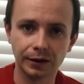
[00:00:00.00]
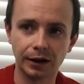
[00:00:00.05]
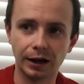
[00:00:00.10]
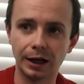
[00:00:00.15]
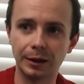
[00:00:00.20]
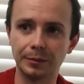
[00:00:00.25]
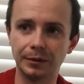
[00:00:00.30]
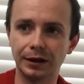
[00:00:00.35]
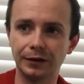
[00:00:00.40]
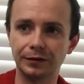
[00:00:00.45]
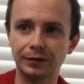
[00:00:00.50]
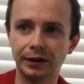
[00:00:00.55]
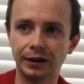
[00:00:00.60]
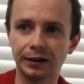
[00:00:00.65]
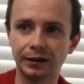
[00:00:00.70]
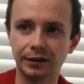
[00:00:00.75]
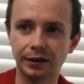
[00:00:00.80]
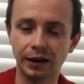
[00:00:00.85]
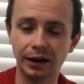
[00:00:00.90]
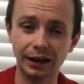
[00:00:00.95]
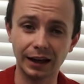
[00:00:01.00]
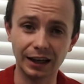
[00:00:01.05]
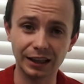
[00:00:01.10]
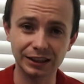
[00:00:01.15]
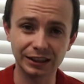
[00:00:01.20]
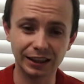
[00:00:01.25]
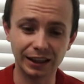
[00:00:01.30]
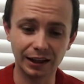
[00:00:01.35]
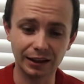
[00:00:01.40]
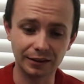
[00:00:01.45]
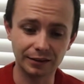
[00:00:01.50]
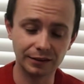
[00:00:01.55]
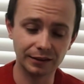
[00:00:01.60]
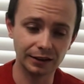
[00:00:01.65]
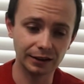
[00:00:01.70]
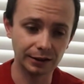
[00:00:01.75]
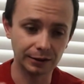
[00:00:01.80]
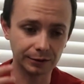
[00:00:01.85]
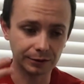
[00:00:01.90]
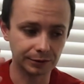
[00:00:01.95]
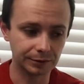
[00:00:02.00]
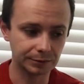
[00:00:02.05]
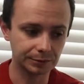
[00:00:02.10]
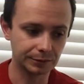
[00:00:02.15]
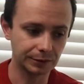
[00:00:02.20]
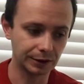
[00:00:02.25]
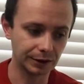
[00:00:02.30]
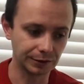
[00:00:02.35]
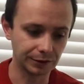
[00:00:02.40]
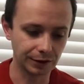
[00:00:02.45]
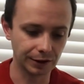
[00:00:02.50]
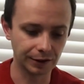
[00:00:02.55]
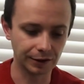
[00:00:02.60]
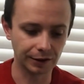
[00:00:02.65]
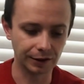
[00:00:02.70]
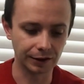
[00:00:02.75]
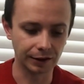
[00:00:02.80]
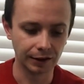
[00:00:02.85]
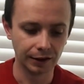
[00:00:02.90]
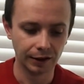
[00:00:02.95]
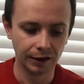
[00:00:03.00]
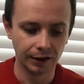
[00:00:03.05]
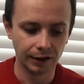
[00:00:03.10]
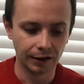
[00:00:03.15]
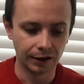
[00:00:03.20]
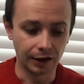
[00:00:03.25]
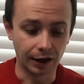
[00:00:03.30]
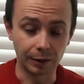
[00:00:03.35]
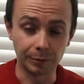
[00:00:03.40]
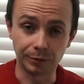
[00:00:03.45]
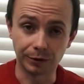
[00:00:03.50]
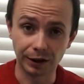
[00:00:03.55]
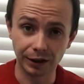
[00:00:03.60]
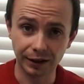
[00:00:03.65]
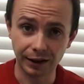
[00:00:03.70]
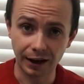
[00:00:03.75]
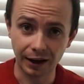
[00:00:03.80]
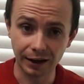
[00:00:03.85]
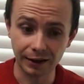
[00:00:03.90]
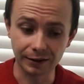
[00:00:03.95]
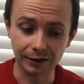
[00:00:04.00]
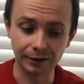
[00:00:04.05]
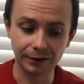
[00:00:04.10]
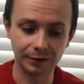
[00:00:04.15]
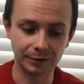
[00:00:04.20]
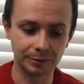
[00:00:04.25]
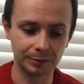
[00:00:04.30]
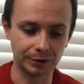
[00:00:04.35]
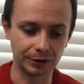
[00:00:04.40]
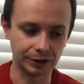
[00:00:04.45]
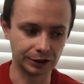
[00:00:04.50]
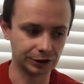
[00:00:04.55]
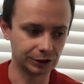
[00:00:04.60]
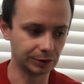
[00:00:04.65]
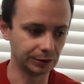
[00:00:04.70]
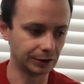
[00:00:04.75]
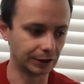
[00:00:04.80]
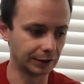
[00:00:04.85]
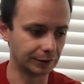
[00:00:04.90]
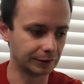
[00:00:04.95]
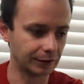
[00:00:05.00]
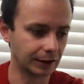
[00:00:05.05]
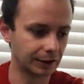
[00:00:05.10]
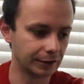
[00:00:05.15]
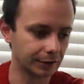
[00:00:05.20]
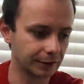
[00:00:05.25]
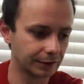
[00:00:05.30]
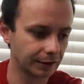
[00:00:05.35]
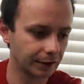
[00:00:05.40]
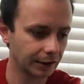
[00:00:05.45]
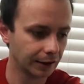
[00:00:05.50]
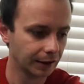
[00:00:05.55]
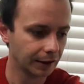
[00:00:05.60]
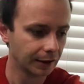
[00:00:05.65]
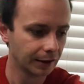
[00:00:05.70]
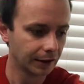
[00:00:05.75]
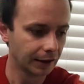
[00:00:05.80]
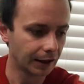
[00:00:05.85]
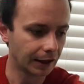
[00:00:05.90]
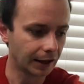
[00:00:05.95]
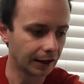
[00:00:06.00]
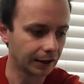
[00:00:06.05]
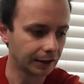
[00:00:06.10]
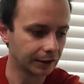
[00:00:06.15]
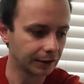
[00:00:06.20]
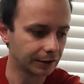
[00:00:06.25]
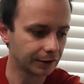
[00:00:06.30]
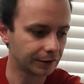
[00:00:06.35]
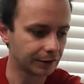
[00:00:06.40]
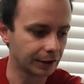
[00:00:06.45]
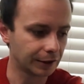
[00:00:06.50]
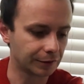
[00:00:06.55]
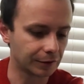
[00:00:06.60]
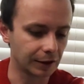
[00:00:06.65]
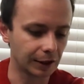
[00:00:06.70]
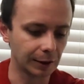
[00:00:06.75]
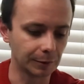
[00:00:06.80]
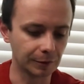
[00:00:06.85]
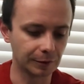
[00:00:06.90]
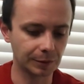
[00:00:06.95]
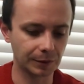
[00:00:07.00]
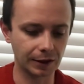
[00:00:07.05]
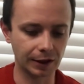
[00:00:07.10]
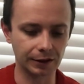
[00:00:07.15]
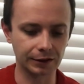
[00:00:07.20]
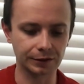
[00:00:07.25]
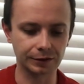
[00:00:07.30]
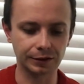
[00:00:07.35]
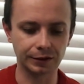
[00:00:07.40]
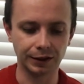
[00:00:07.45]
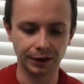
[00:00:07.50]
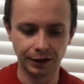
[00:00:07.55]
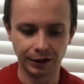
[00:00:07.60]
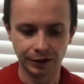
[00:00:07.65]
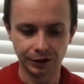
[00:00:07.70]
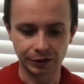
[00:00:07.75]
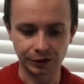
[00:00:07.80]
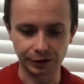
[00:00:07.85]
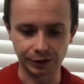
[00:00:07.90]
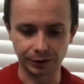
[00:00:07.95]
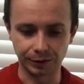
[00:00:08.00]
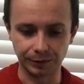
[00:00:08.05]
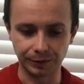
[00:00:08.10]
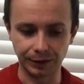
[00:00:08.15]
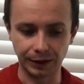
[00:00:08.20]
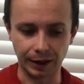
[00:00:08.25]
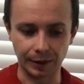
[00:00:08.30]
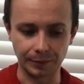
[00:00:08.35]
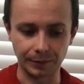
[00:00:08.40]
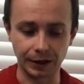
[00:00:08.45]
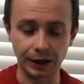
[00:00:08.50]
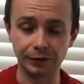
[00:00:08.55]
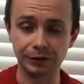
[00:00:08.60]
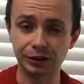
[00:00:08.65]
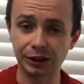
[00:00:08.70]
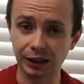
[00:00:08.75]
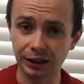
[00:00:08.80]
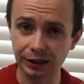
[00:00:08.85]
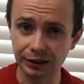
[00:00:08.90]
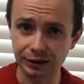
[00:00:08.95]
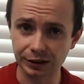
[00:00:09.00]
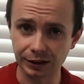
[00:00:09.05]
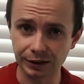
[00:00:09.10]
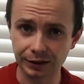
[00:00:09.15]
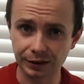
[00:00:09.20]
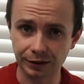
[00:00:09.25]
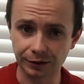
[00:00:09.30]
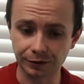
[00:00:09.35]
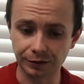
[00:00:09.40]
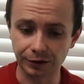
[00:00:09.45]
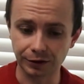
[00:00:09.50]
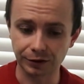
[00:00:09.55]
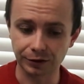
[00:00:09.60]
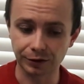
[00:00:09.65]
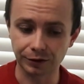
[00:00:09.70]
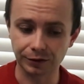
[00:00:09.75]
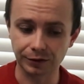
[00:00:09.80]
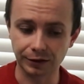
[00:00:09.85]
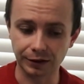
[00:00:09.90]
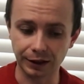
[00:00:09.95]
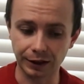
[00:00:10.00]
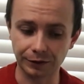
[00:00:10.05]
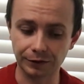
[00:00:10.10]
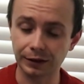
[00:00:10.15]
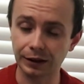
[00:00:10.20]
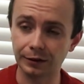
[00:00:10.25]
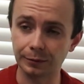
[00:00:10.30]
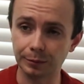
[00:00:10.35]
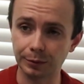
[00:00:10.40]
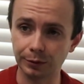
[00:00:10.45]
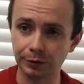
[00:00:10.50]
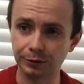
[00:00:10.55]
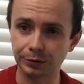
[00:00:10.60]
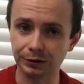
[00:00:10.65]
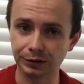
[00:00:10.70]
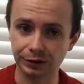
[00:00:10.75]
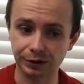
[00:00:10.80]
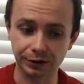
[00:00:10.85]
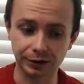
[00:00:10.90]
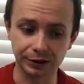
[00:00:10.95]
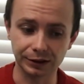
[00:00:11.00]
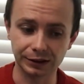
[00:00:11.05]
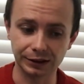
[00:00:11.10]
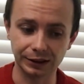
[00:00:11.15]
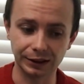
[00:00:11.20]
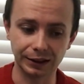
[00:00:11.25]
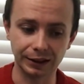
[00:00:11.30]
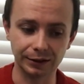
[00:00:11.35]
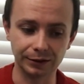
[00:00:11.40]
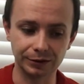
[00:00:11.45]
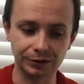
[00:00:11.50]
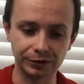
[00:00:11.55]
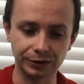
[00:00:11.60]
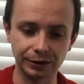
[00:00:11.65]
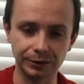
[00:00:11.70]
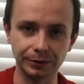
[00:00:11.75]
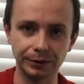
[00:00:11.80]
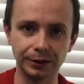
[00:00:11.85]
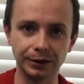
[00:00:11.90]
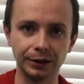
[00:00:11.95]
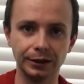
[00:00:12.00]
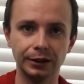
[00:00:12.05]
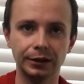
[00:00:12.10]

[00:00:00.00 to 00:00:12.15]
I'm left-handed. I actually can't see out my right eye. I'm right-handed, but I shoot left-handed in Airsoft games because of it. So yeah, I've changed this, converted over to the left-hand bolt, which you're going to see now straight away.